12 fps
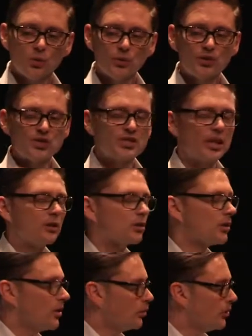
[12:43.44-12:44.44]
with the
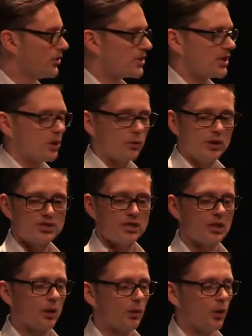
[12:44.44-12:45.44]

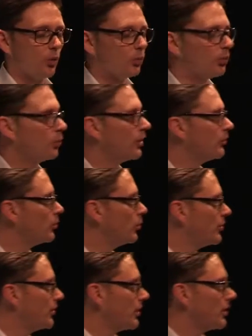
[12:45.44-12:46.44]
synchronicity going on with